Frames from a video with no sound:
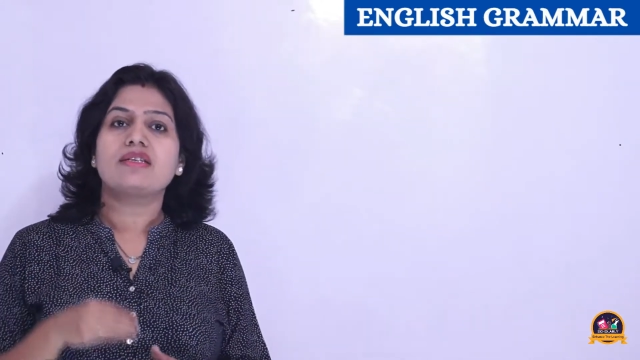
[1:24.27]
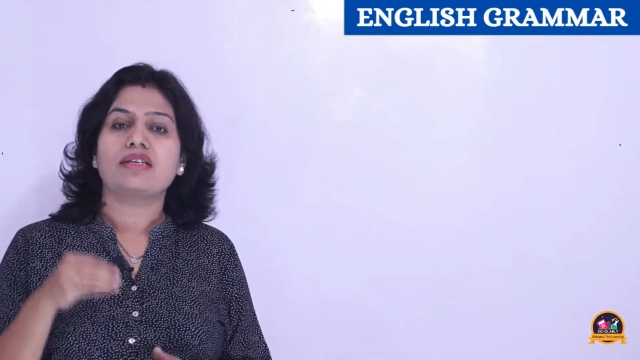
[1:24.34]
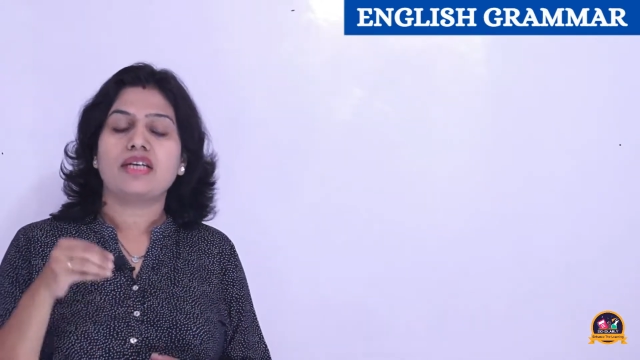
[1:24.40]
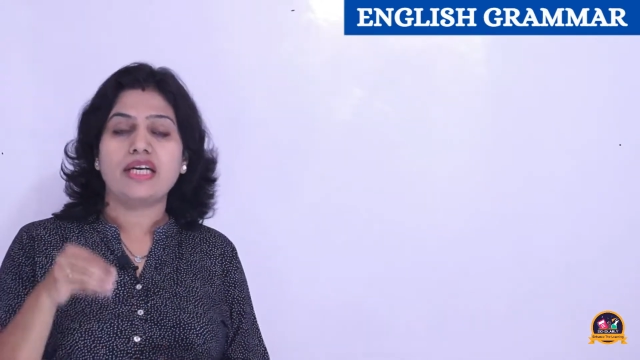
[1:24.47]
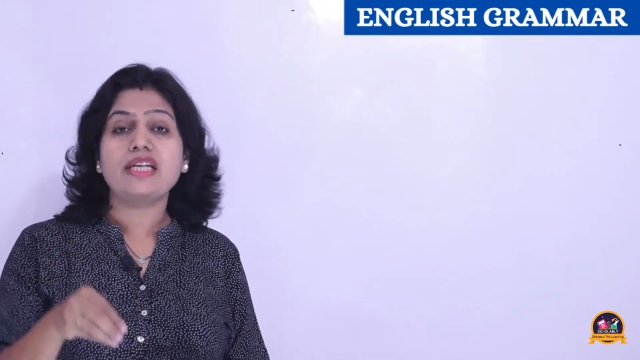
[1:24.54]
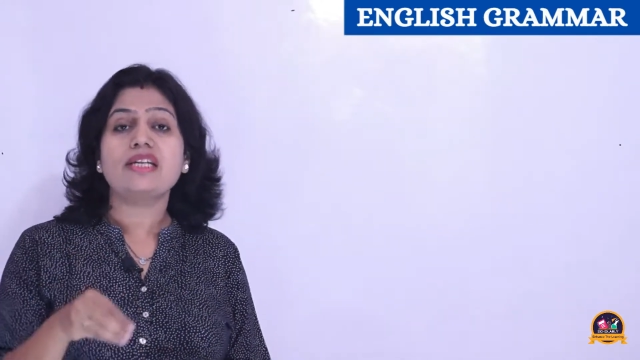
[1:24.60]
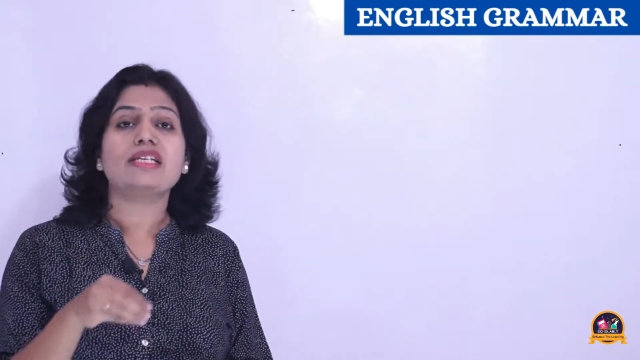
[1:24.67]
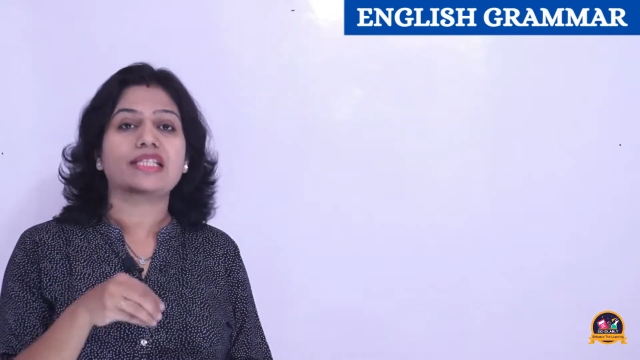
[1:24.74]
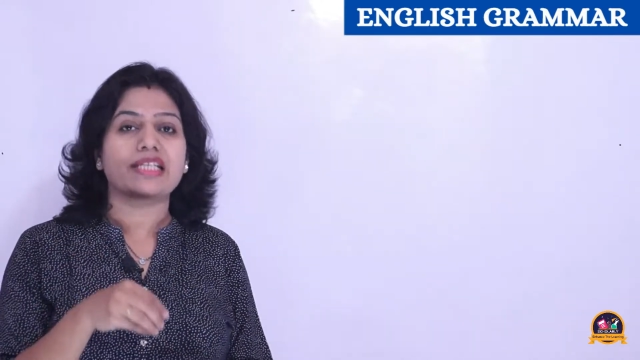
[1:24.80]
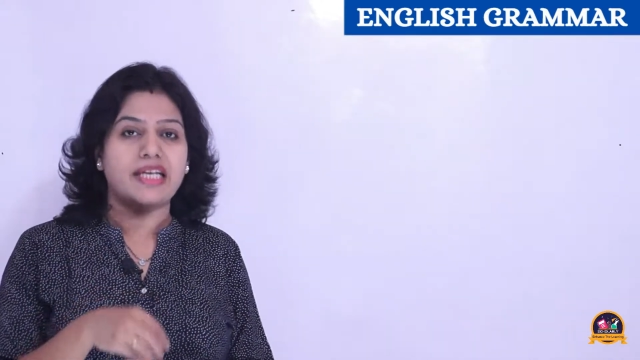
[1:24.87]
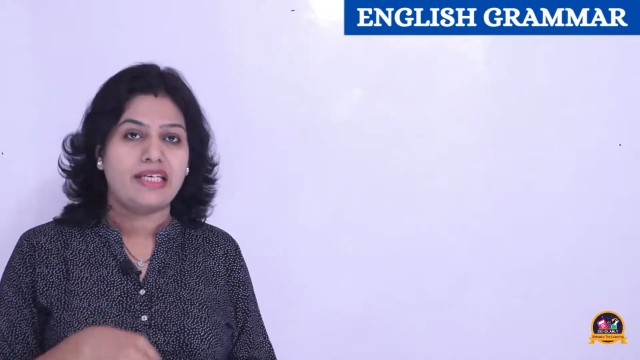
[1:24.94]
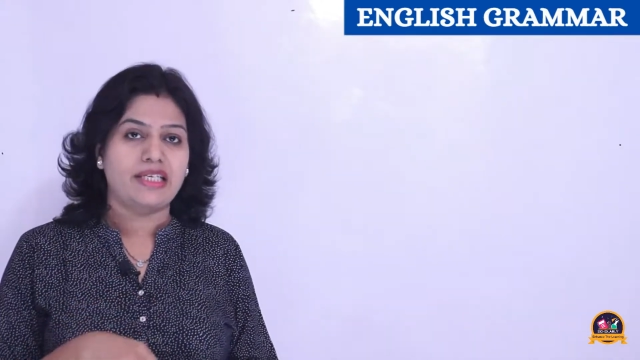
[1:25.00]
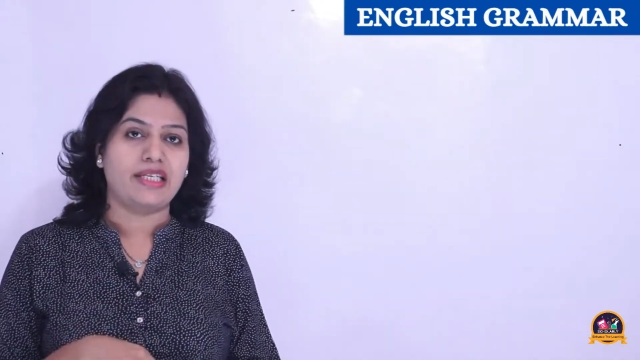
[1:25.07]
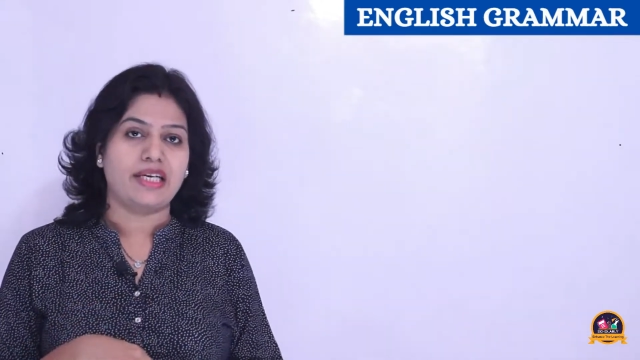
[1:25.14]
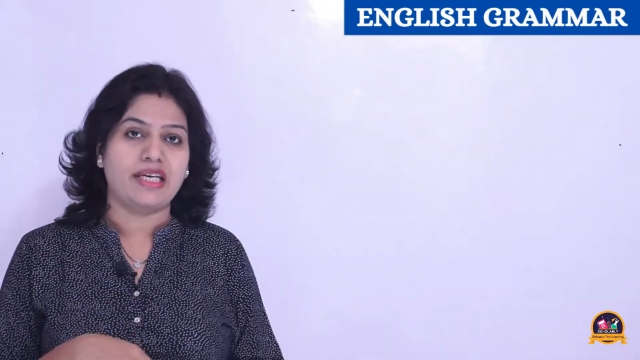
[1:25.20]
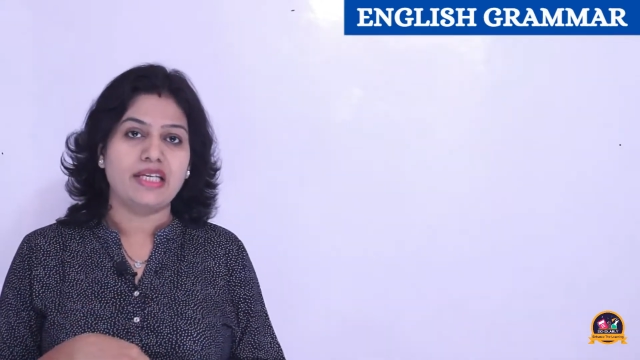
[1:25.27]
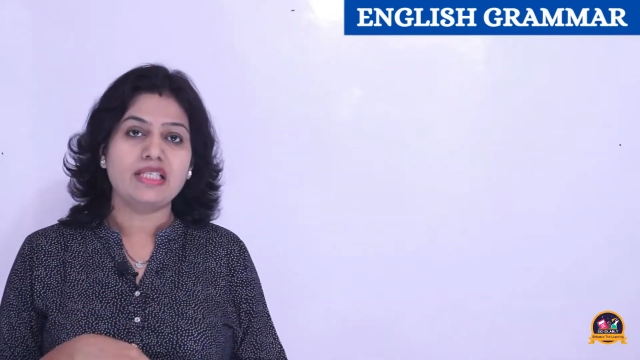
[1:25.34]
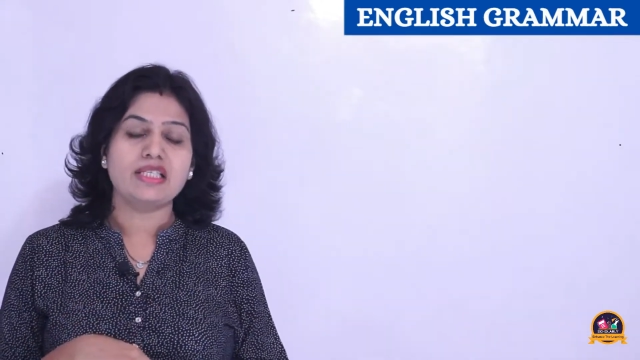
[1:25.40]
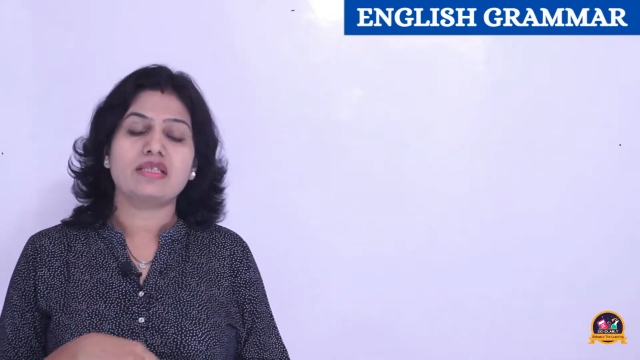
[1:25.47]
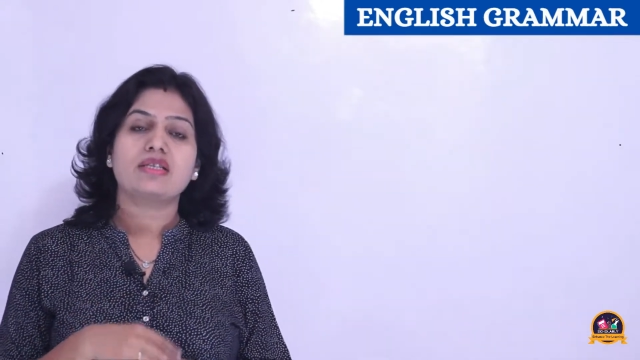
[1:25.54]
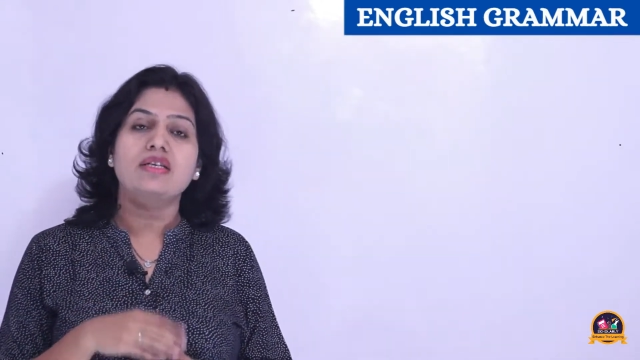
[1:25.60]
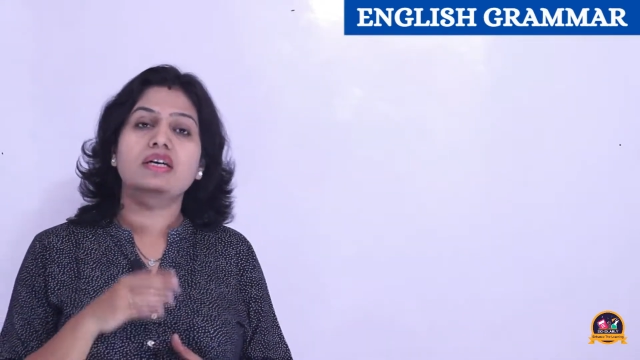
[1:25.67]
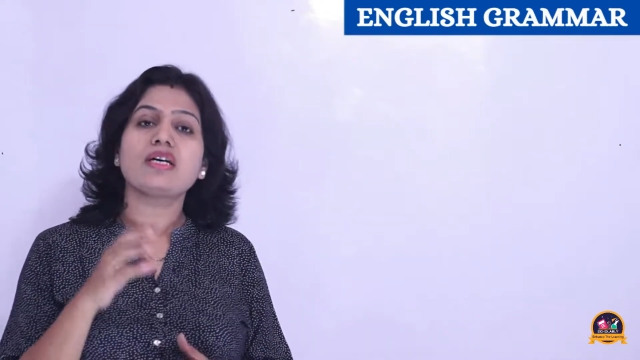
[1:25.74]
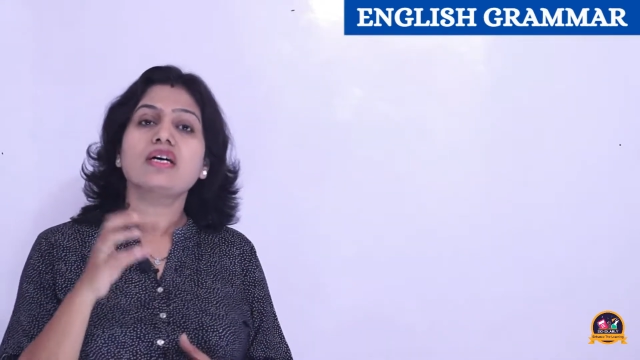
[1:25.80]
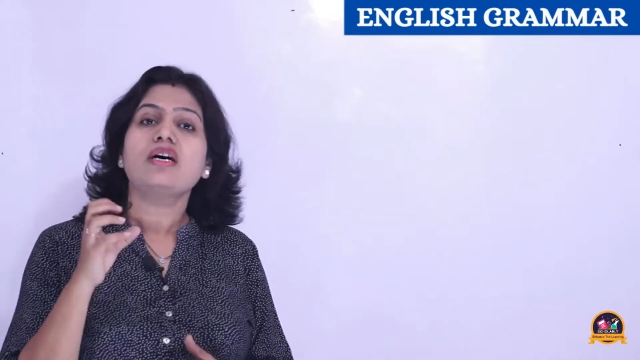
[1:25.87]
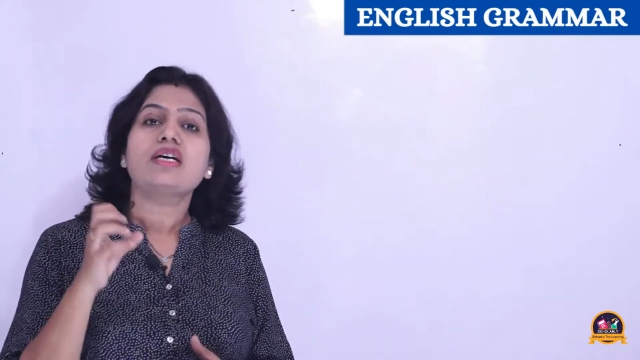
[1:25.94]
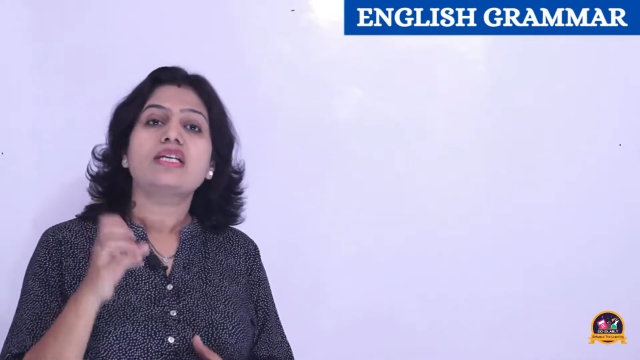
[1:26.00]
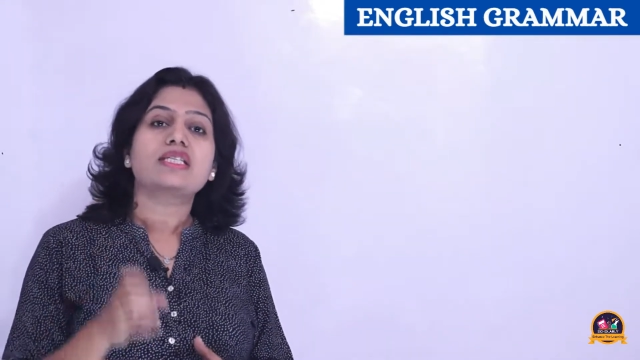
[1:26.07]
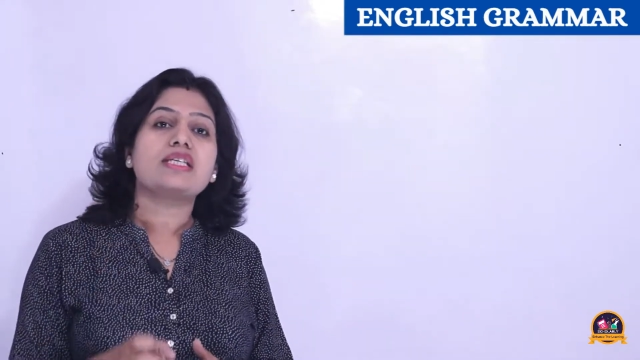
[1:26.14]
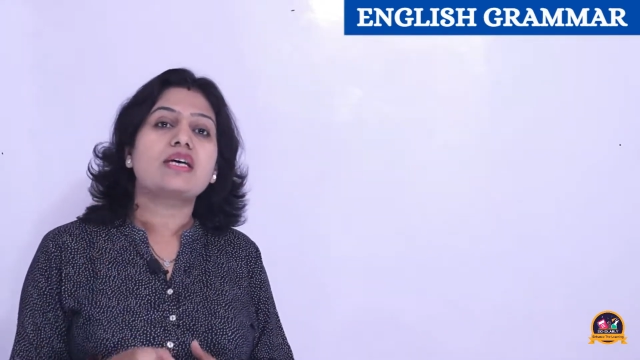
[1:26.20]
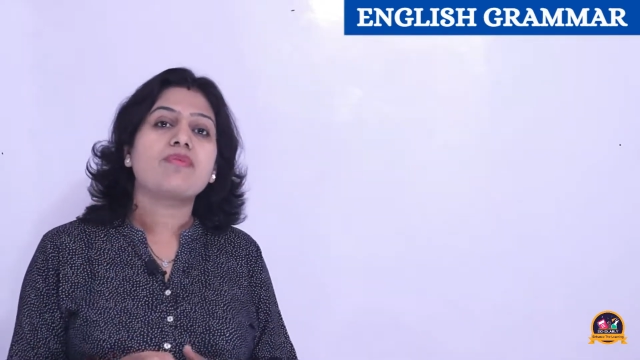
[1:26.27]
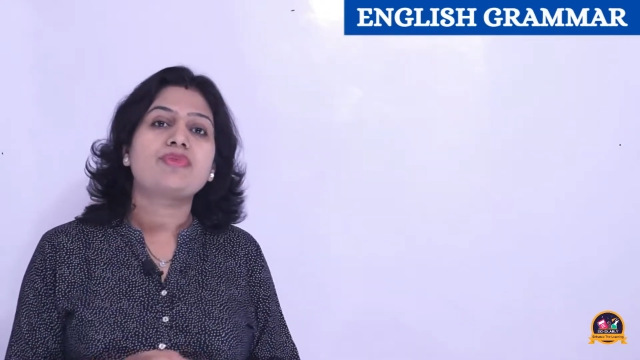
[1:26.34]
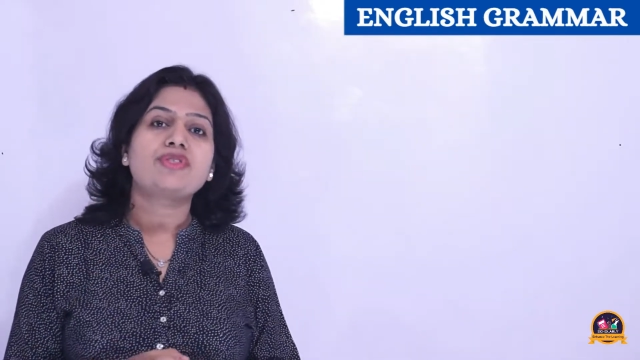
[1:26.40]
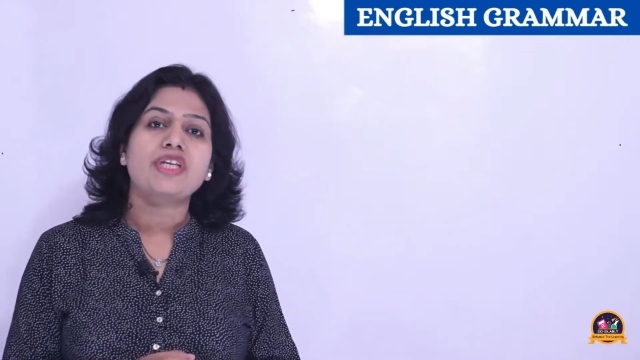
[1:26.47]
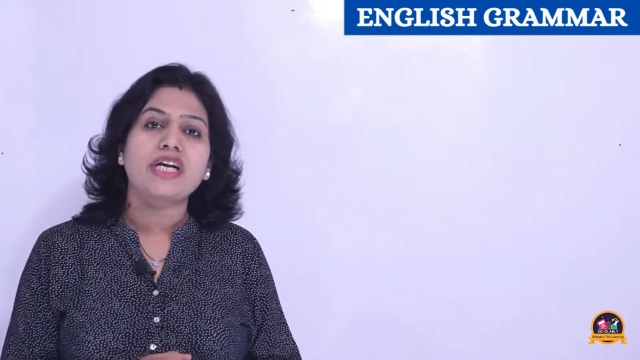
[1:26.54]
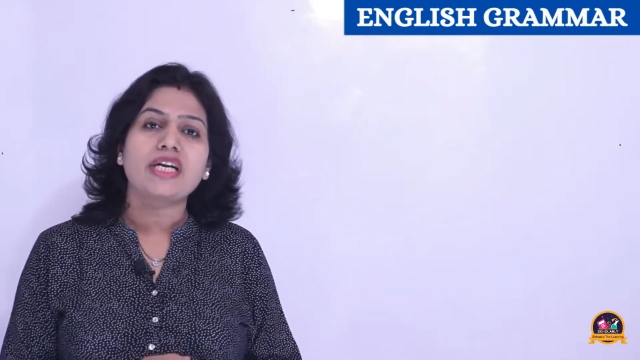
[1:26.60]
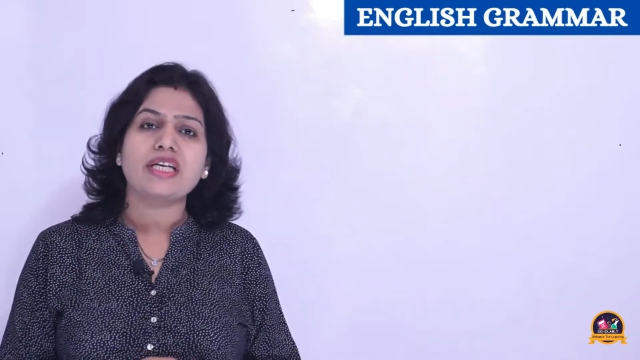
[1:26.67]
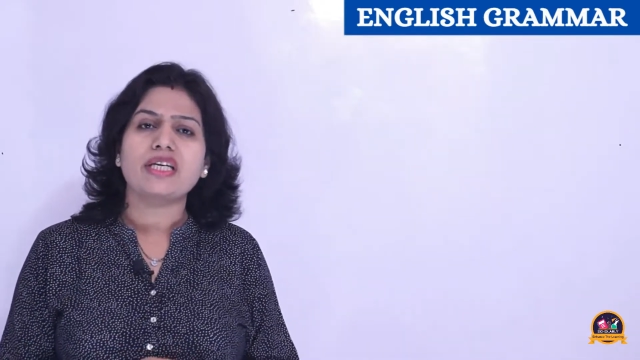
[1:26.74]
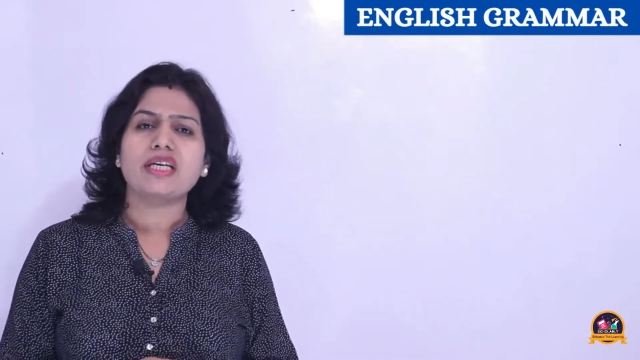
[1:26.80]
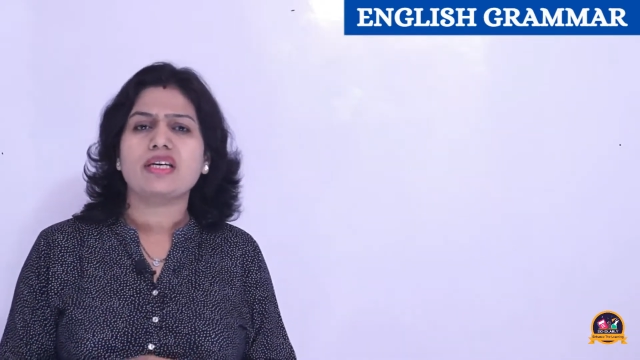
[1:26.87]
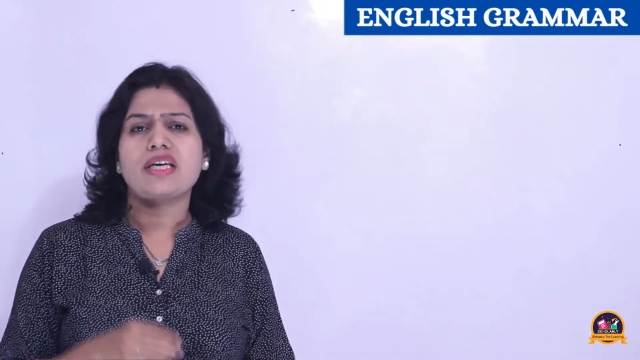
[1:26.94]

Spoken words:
in a sentence, the subject